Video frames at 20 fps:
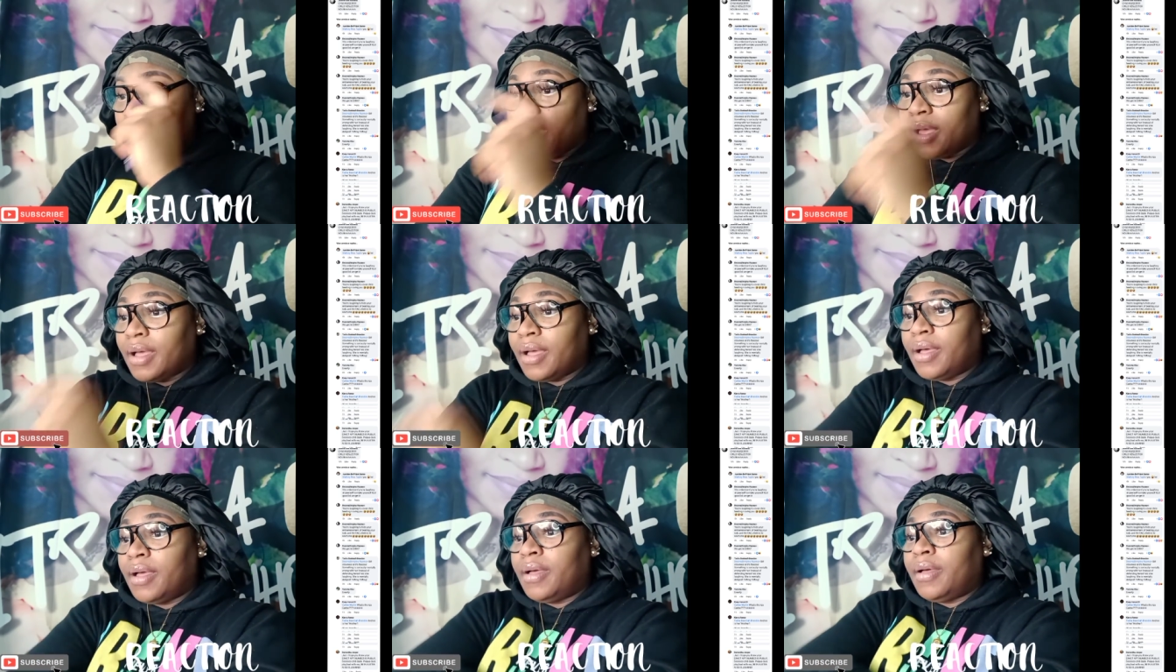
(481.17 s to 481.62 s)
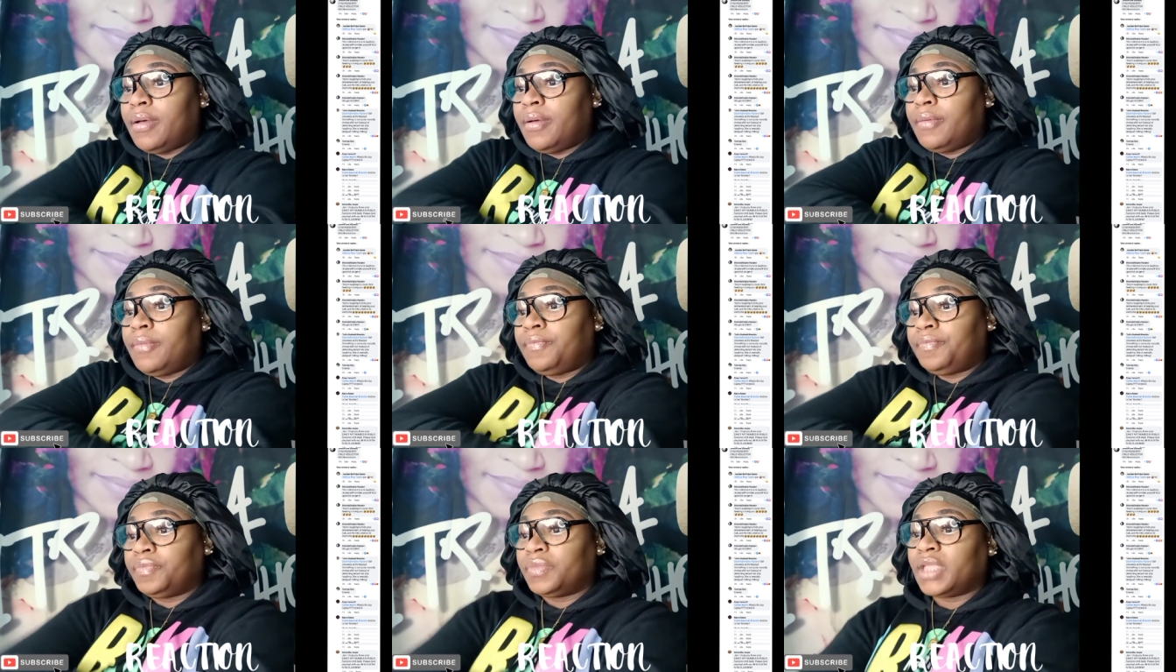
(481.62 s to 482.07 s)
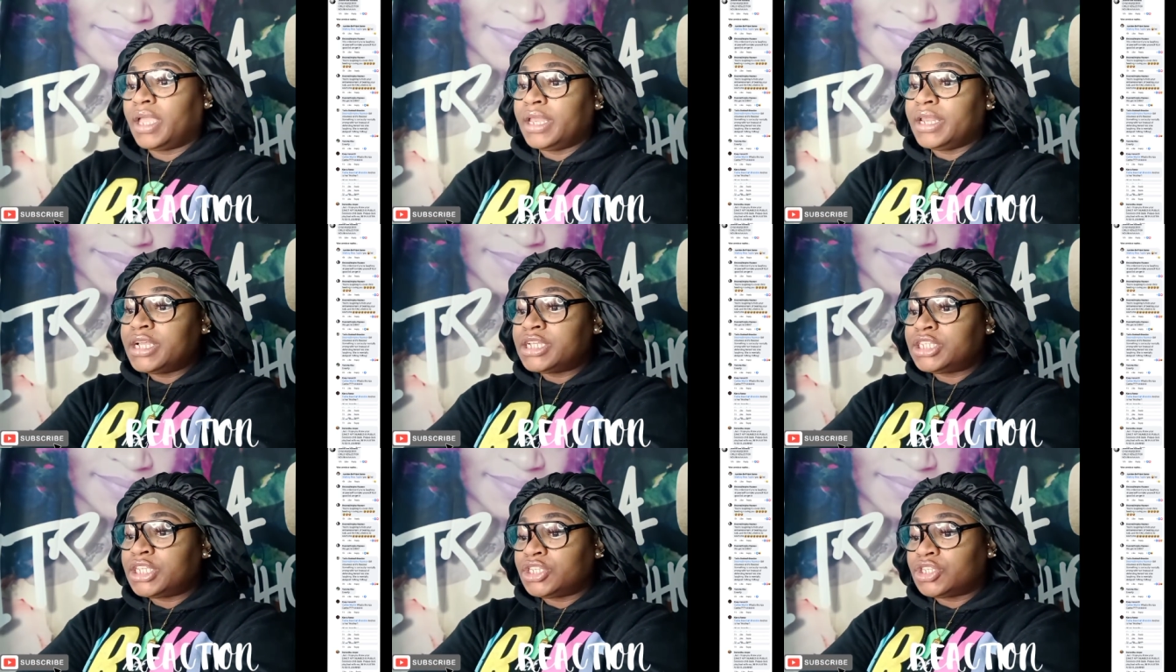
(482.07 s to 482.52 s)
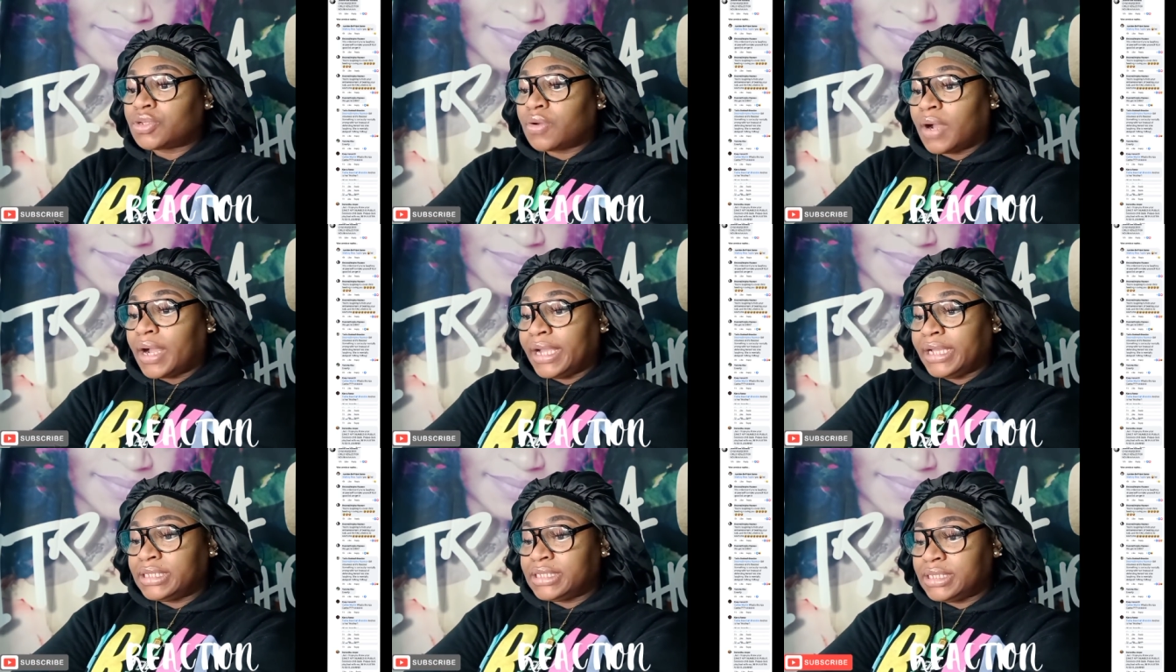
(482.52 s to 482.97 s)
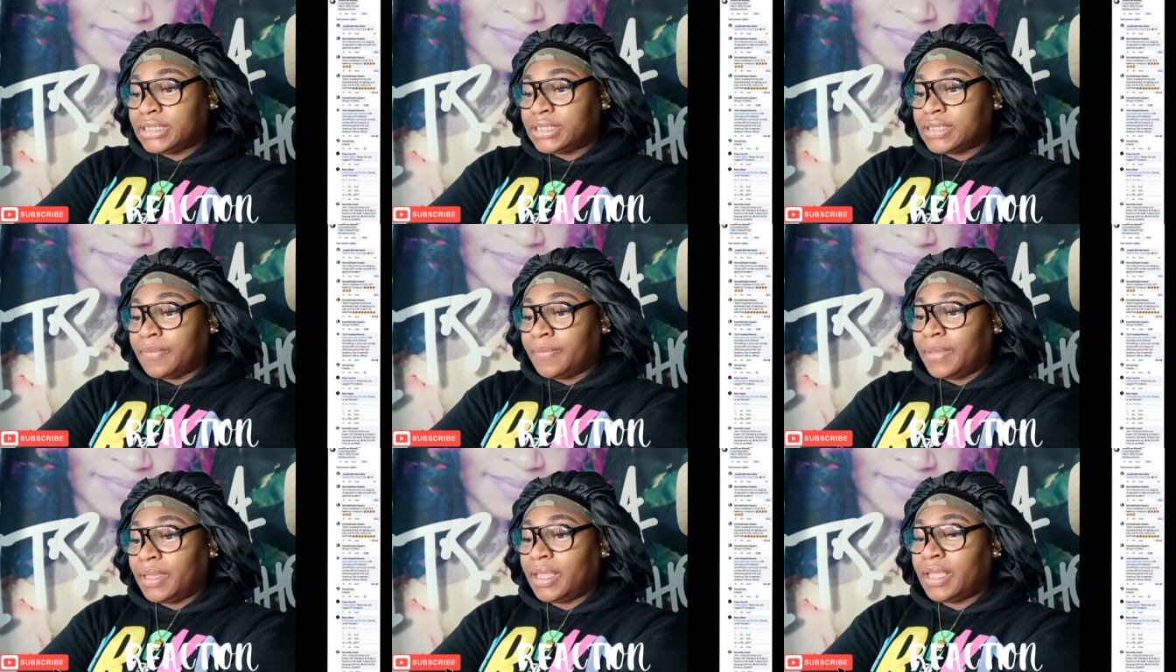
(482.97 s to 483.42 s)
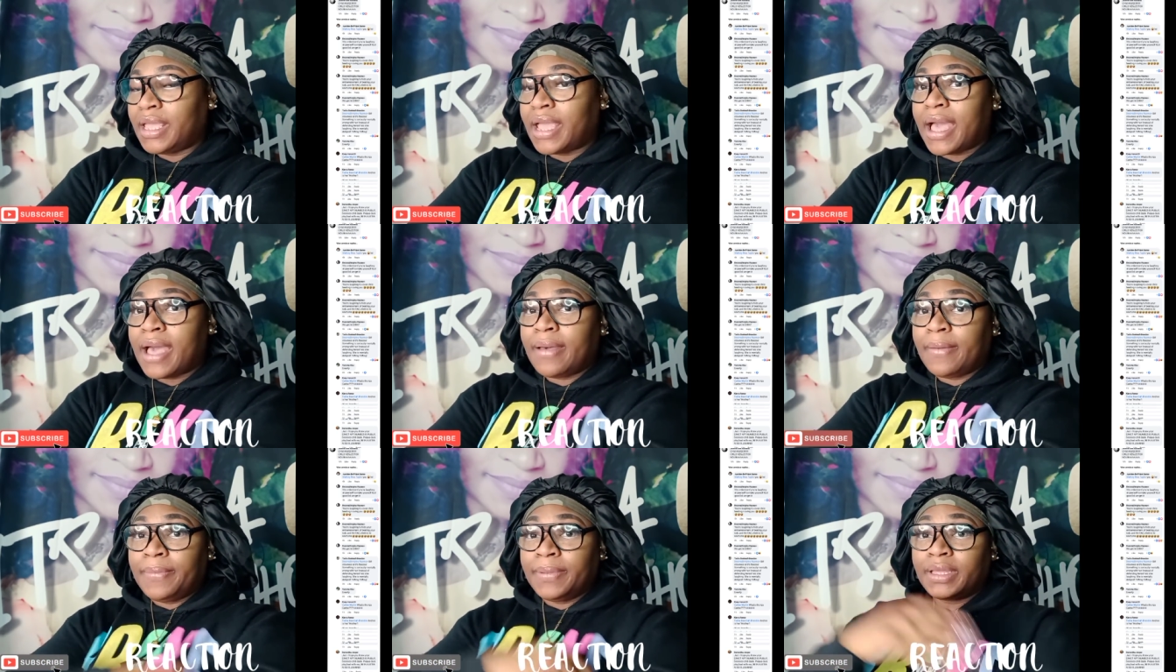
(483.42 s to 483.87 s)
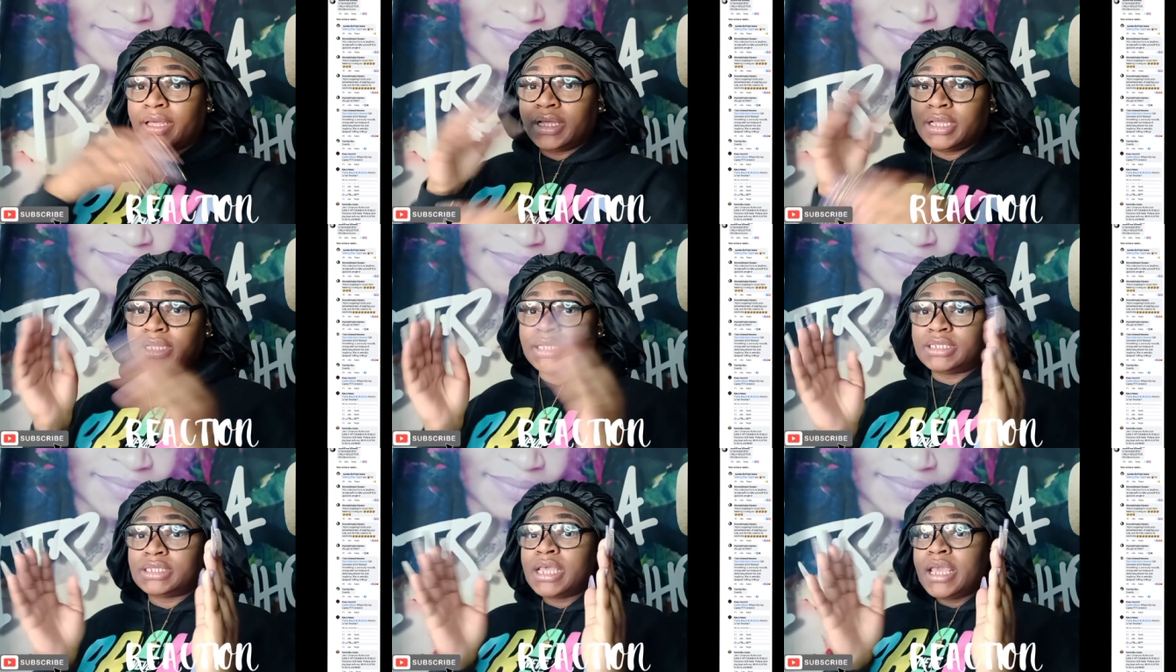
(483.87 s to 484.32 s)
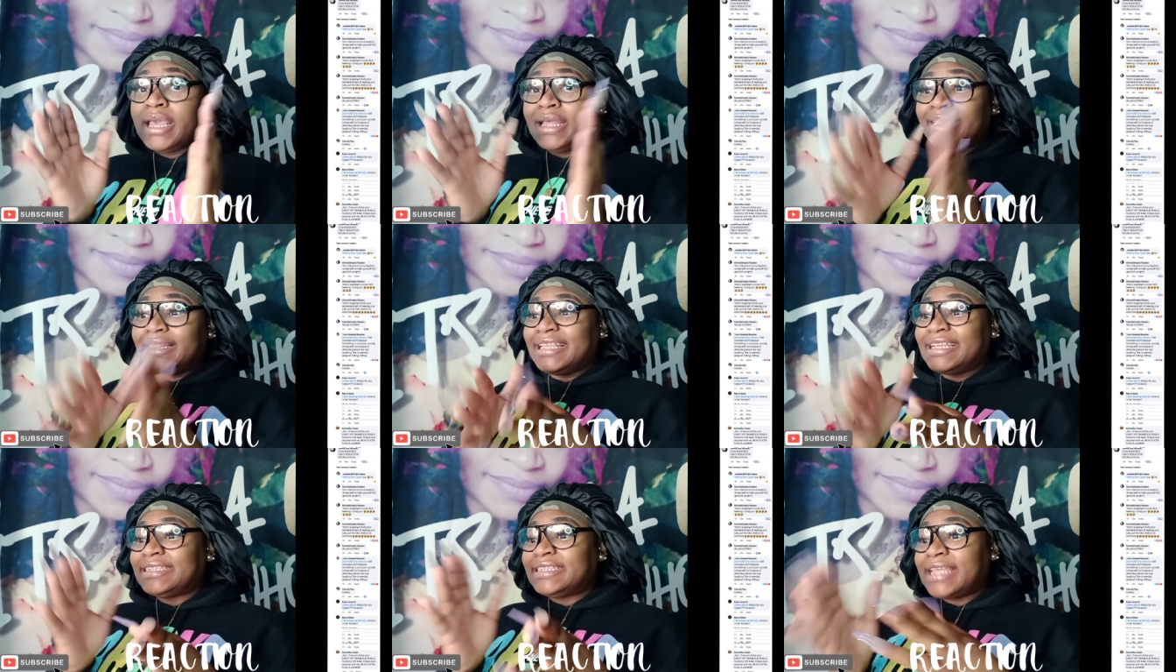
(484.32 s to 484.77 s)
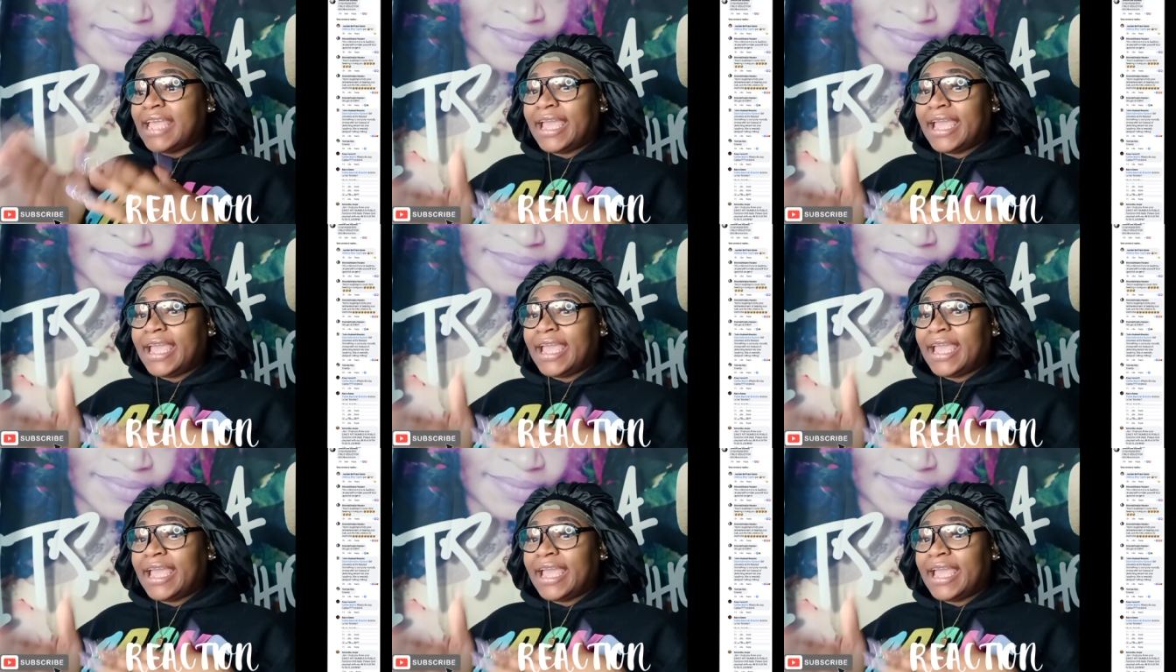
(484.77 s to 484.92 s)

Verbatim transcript: Um, and this is crazy to me, y'all, because this